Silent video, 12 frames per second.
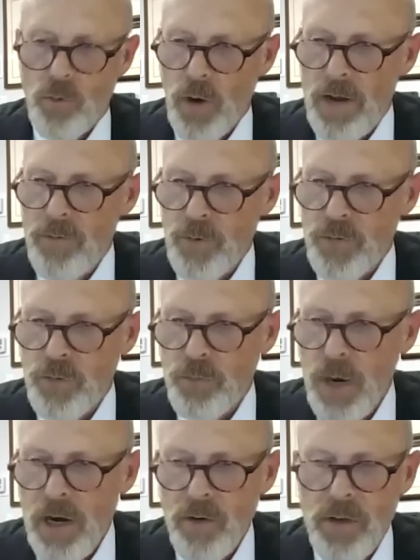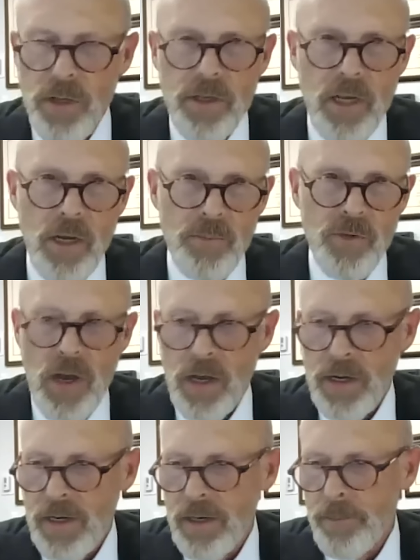Gray versus Maryland comes
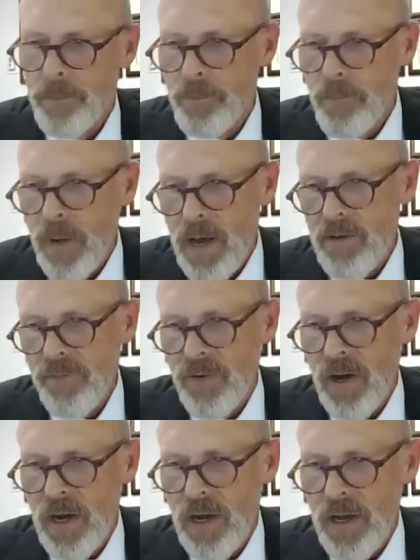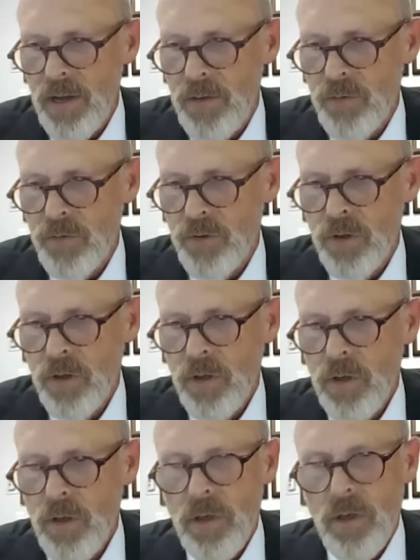on and it modifies
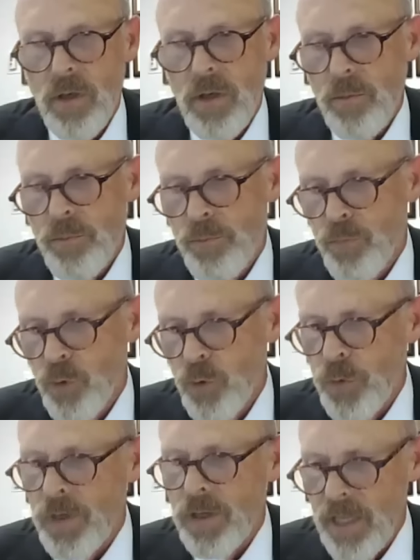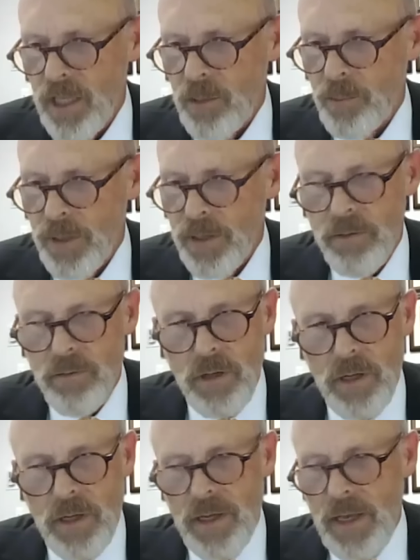Bruton a little bit.
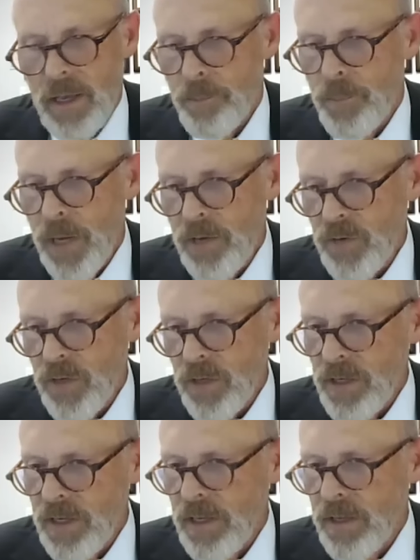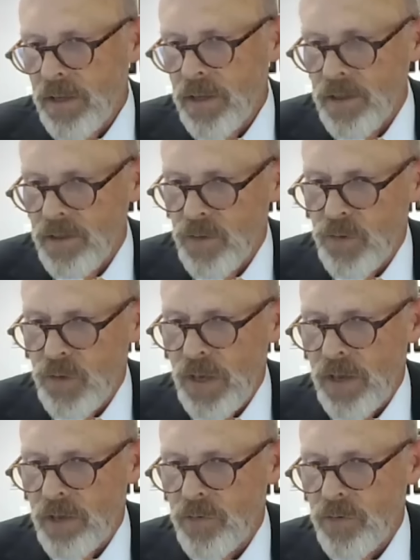And basically, in, in this
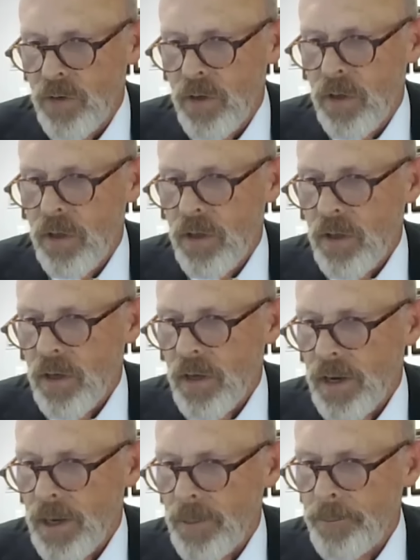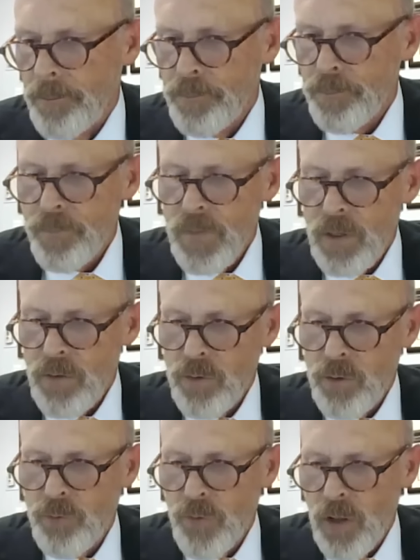case, uh,
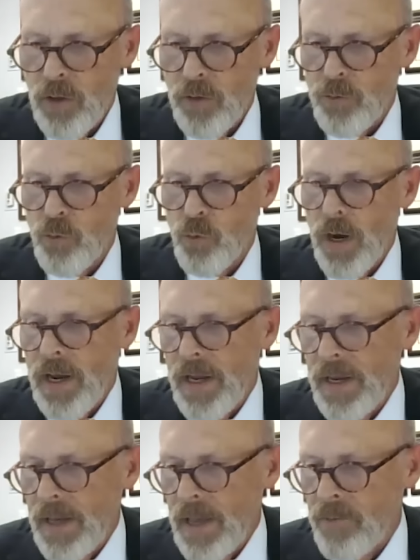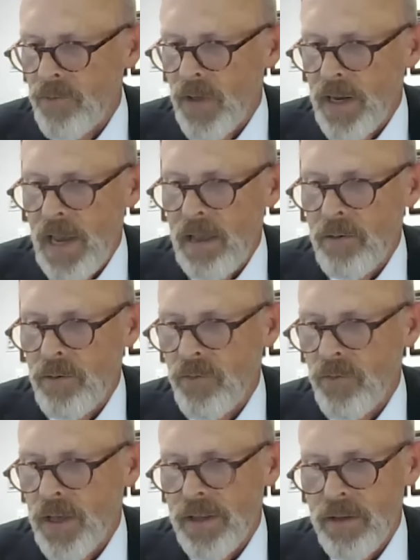two fellows, Gray and Van, ha-
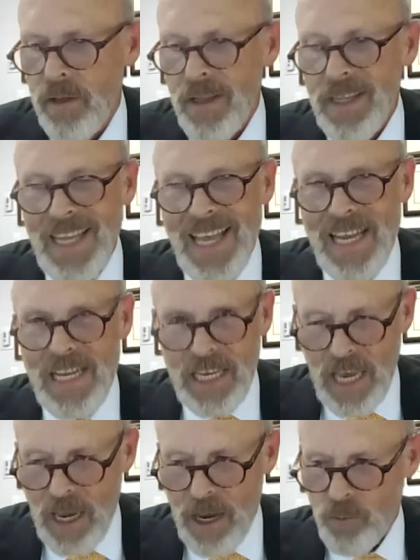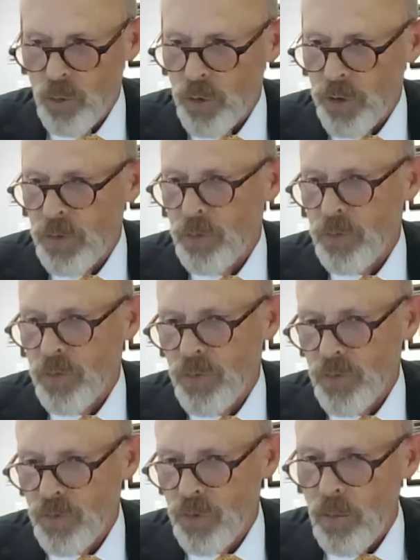Van Landingham, were accused
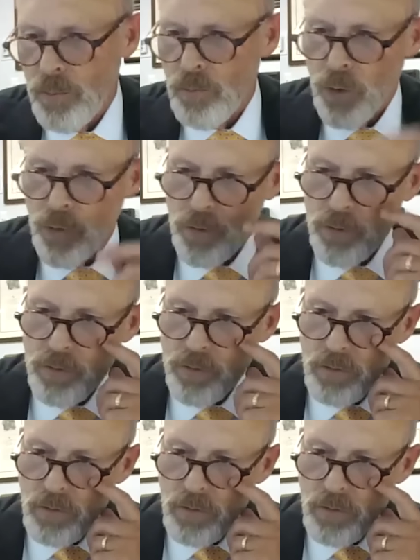of assault and murder.